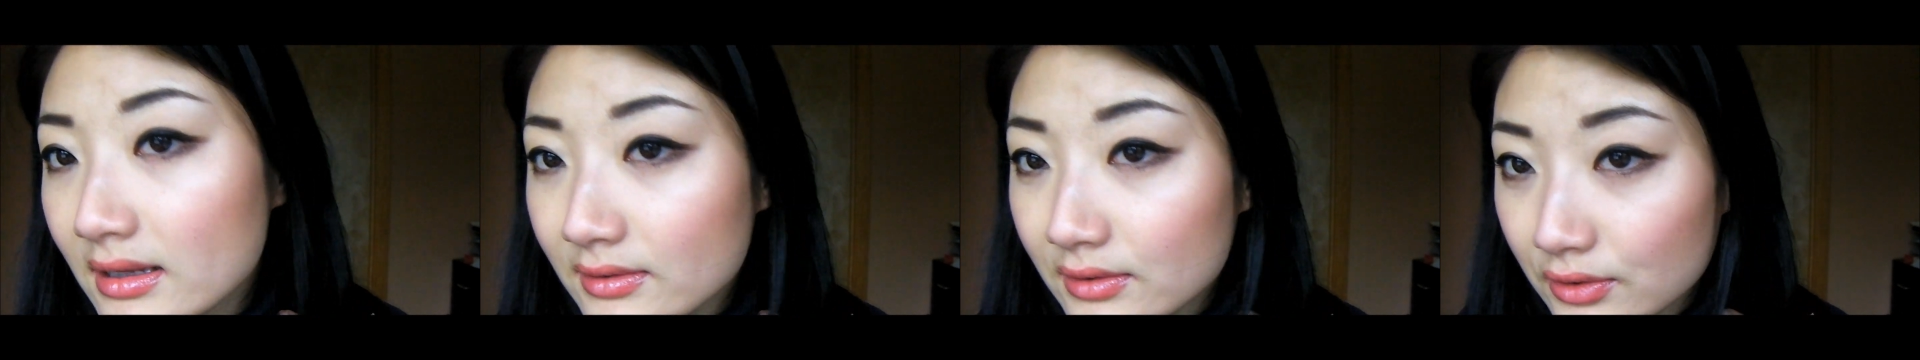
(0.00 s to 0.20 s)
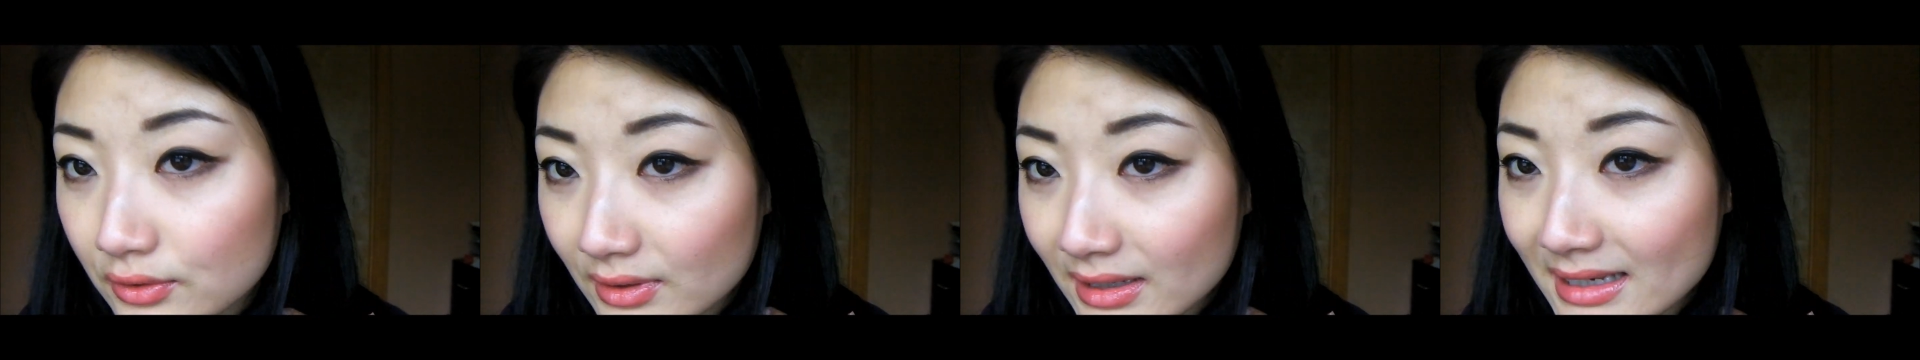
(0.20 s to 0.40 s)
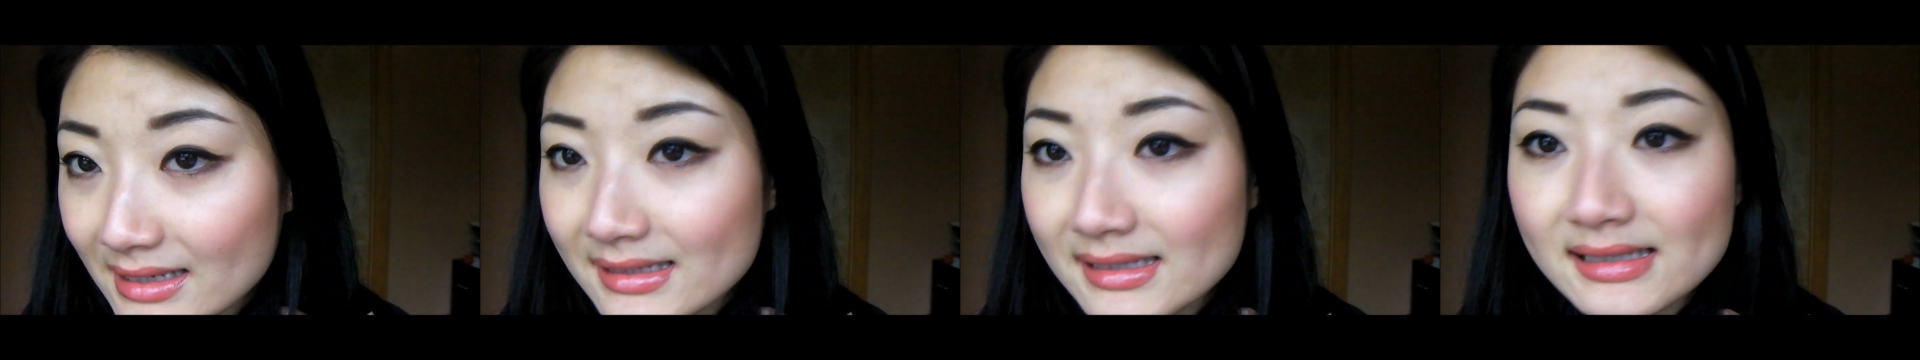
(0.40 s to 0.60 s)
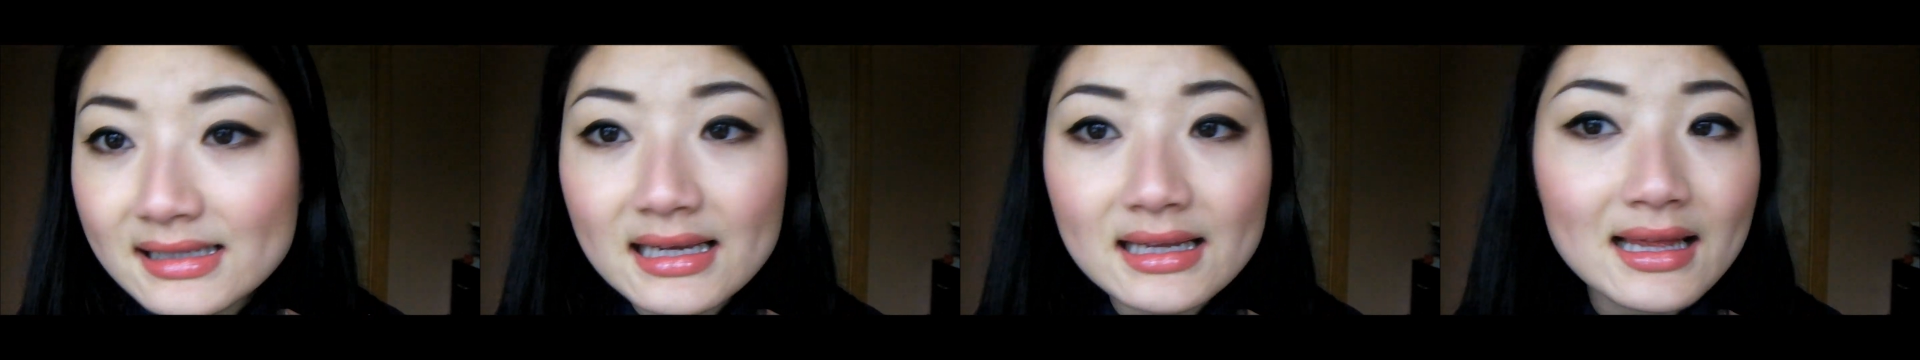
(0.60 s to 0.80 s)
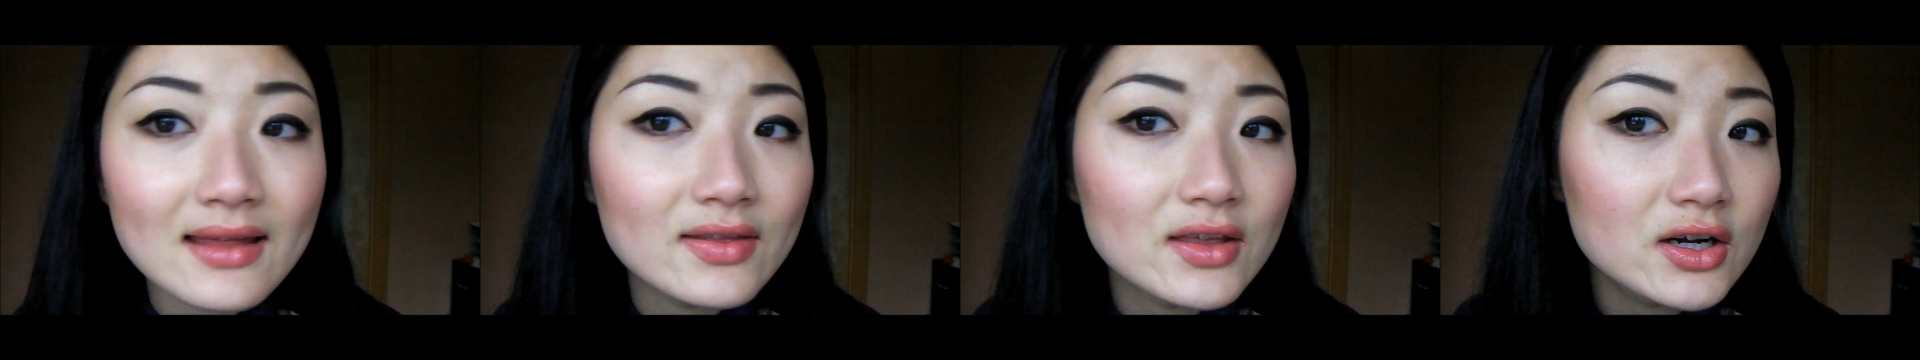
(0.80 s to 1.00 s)
and you can
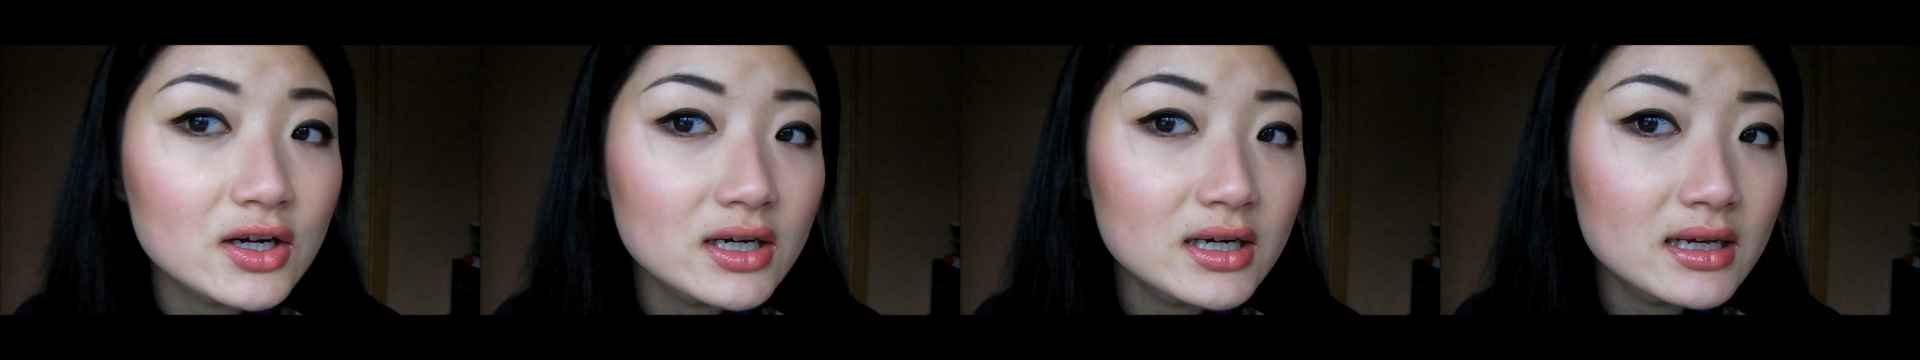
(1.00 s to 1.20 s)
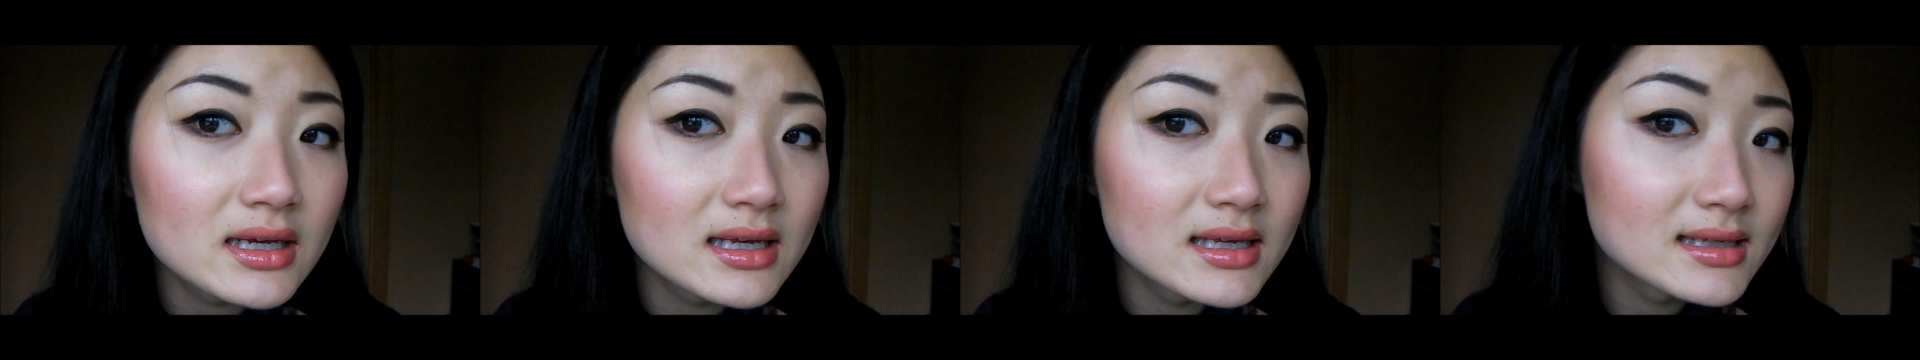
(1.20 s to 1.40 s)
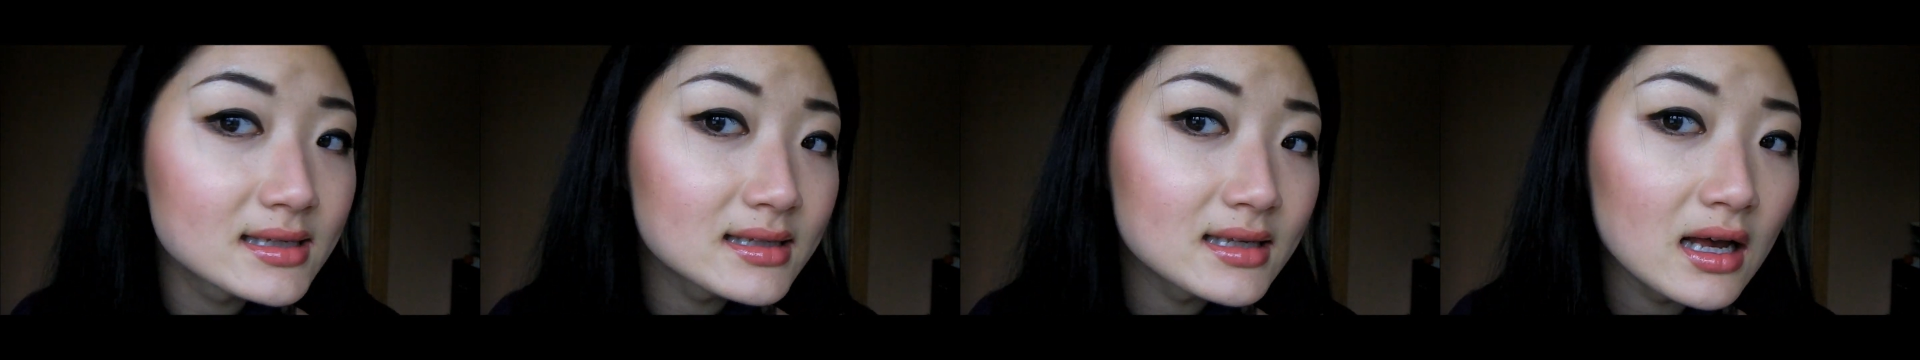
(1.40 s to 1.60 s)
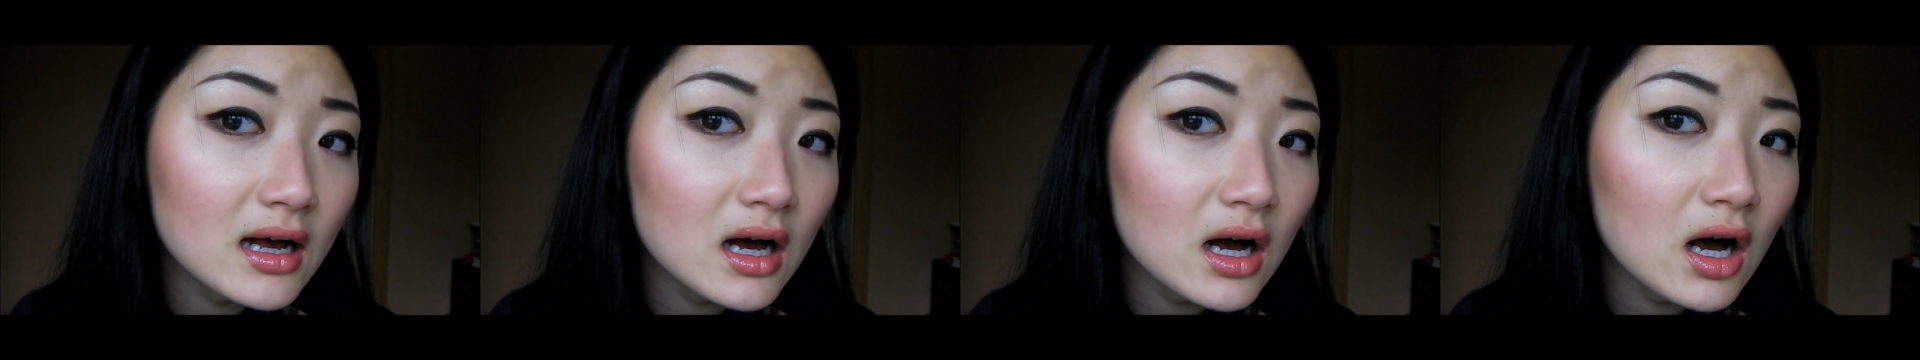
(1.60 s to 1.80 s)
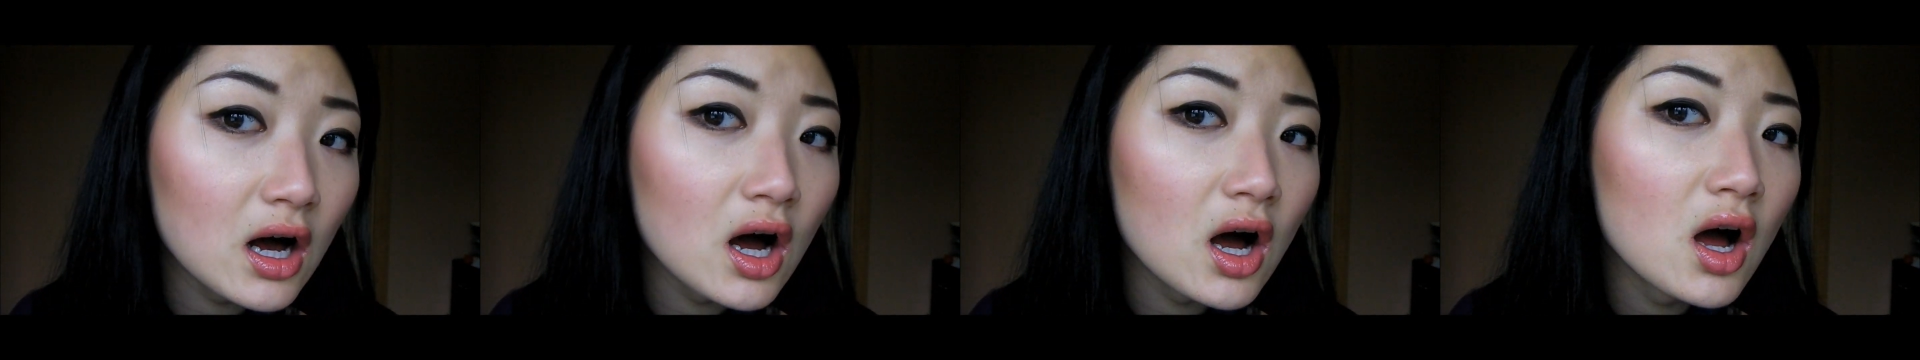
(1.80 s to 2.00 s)
see that there's
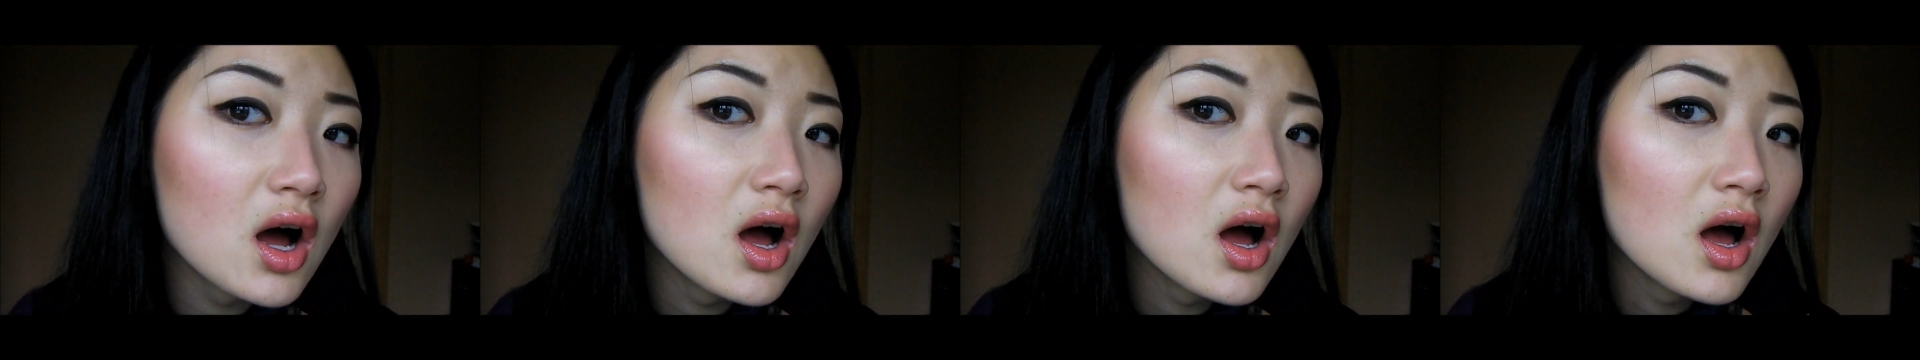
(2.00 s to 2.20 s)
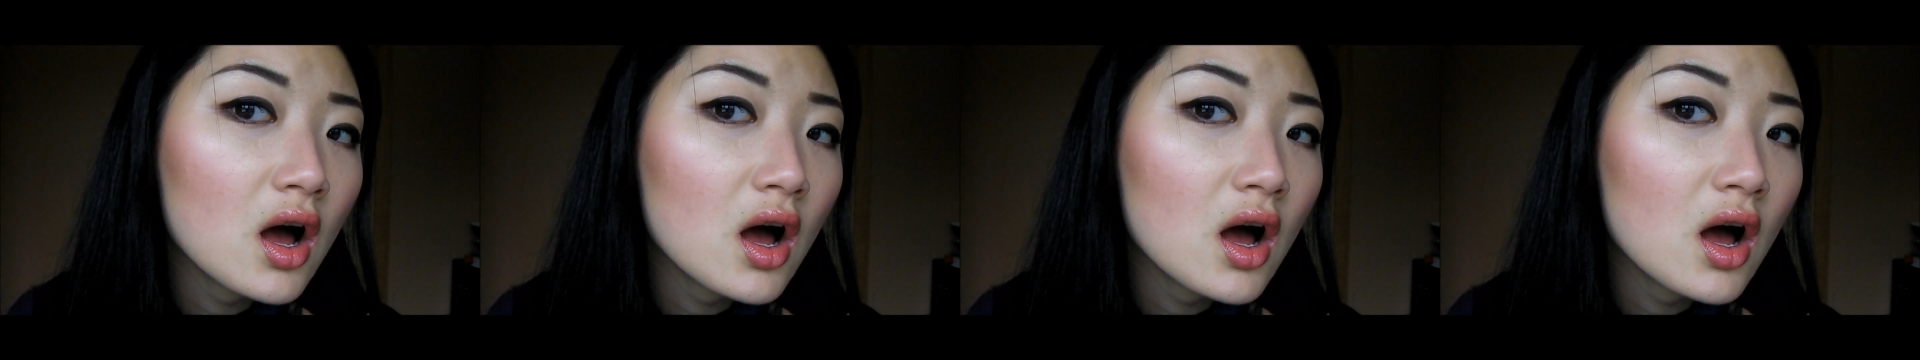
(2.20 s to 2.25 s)
a